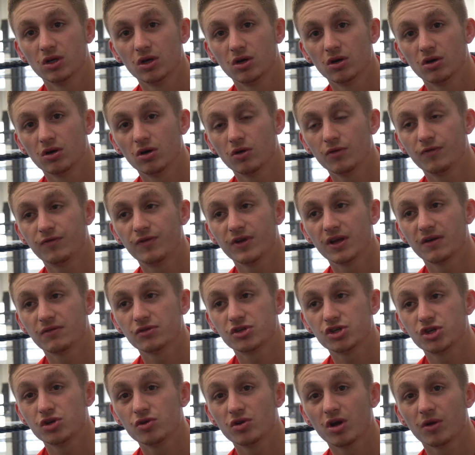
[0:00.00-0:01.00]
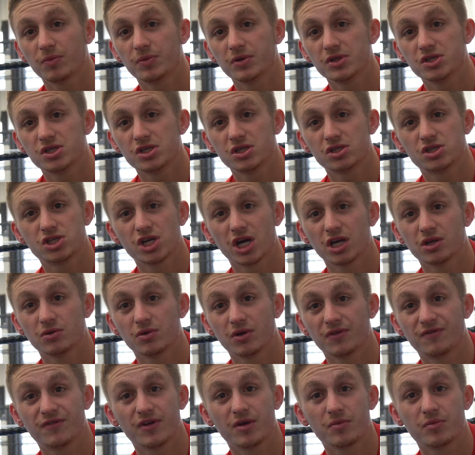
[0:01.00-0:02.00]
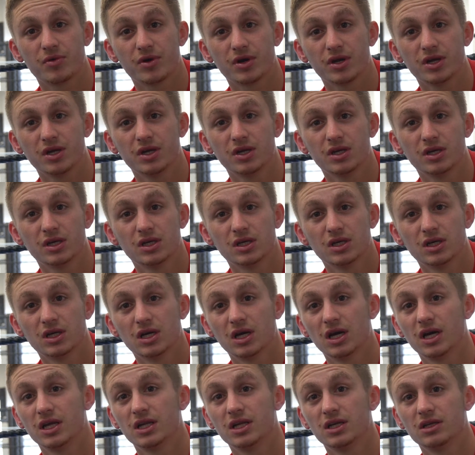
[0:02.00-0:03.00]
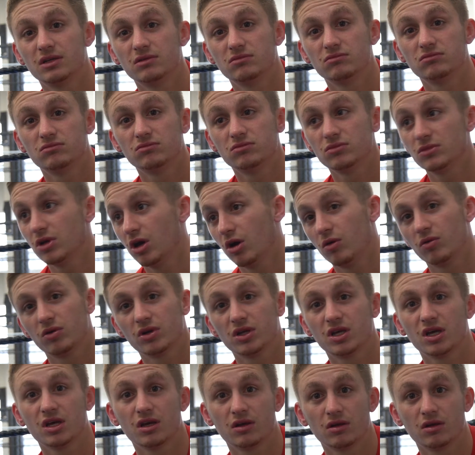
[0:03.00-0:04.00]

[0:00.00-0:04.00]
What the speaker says: hopefully have a tune-up in January, February. And then I want to get